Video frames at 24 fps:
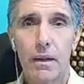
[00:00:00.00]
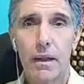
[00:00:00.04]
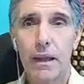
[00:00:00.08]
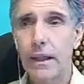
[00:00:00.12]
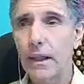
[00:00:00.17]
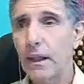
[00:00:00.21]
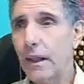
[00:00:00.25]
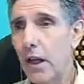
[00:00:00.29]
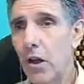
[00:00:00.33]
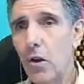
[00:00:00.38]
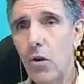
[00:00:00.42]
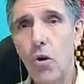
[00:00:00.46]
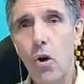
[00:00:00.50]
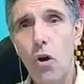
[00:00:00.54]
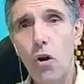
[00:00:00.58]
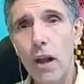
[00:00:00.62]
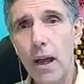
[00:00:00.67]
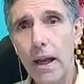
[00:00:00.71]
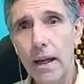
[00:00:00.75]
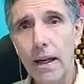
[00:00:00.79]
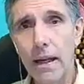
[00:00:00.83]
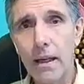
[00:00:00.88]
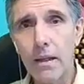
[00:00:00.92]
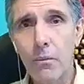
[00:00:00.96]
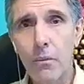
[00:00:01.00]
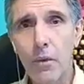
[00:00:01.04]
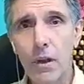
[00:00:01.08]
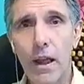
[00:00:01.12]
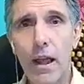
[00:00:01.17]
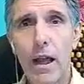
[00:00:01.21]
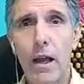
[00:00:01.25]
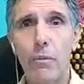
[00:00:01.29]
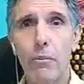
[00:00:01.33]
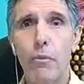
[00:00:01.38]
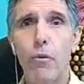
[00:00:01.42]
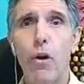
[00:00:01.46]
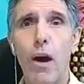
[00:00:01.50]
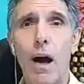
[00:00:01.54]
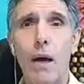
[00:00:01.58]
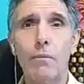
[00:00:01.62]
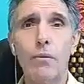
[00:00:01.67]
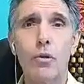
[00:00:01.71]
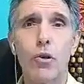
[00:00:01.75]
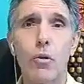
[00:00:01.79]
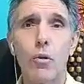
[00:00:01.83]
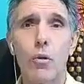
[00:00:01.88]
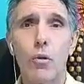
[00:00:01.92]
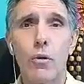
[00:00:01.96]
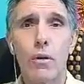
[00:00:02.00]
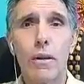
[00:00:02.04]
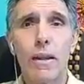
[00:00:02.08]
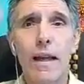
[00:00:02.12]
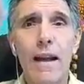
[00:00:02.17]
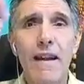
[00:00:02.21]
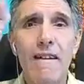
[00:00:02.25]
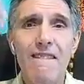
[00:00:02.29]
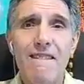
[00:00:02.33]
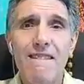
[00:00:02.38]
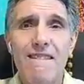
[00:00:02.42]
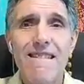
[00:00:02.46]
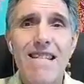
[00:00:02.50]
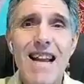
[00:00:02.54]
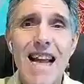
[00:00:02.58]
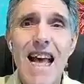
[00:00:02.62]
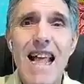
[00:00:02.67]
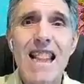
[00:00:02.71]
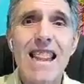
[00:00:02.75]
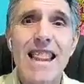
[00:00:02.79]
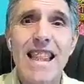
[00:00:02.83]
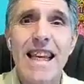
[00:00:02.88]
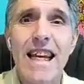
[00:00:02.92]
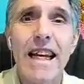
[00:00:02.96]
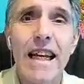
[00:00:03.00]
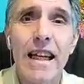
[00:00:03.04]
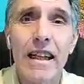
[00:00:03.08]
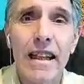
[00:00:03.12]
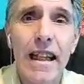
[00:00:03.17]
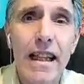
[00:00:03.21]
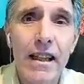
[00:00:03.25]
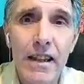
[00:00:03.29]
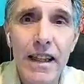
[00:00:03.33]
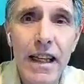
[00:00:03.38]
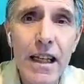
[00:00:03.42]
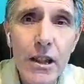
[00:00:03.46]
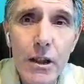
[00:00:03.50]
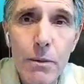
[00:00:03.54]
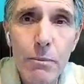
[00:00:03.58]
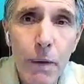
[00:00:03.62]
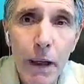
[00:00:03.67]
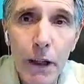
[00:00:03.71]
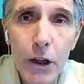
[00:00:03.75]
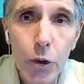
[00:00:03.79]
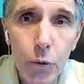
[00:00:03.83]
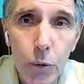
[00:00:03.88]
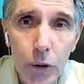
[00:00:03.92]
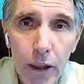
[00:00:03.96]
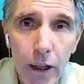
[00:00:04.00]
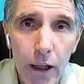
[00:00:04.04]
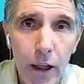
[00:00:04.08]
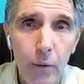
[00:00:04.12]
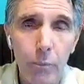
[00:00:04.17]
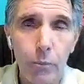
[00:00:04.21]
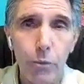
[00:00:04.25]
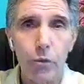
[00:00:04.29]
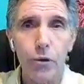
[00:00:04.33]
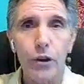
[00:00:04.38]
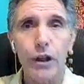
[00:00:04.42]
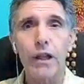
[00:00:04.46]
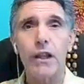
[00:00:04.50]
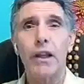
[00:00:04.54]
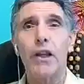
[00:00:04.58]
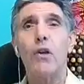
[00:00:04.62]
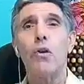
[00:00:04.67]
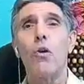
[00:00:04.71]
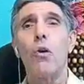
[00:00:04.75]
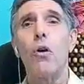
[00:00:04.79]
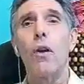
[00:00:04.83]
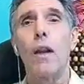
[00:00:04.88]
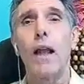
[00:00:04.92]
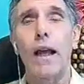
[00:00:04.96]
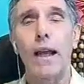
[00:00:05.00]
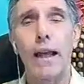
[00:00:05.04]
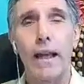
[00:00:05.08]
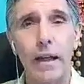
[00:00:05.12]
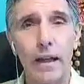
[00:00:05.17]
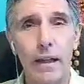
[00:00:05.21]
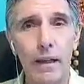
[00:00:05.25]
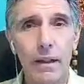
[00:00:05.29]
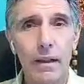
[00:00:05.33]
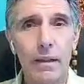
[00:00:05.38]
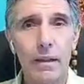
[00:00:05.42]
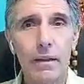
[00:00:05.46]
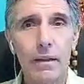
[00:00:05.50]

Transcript: Eating collagen will help you absolutely nothing. This much will help you, eating collagen.